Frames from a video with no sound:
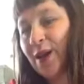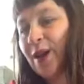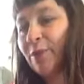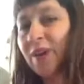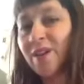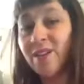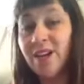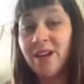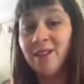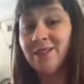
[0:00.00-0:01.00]
And we are
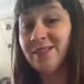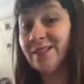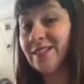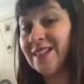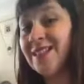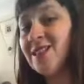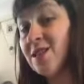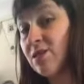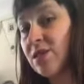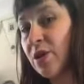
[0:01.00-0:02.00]
now the
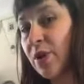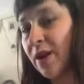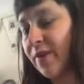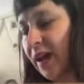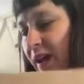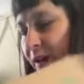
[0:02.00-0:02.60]
sosewcafe.